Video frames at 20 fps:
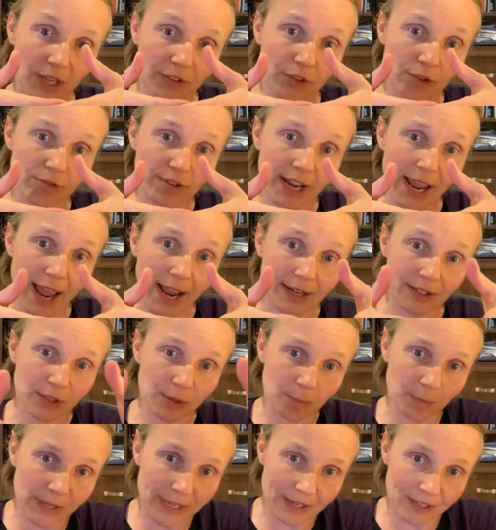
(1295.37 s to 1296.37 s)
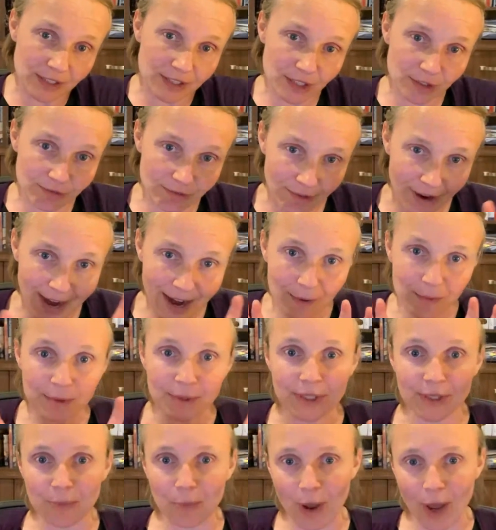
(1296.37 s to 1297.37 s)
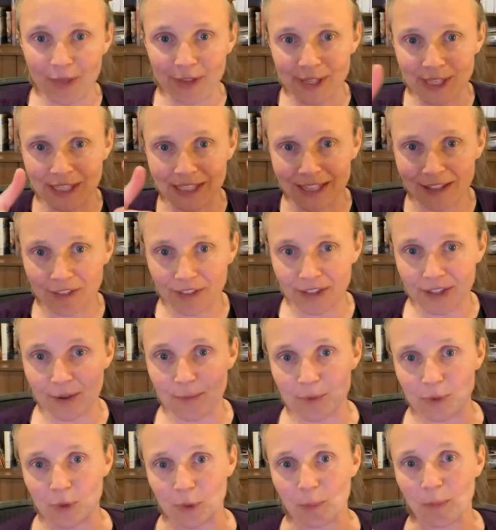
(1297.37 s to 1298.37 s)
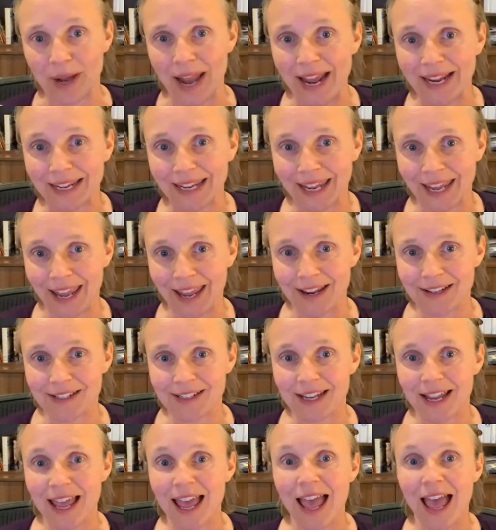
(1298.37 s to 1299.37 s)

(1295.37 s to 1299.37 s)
the reactor being surrounded by this lithium sort of blanket,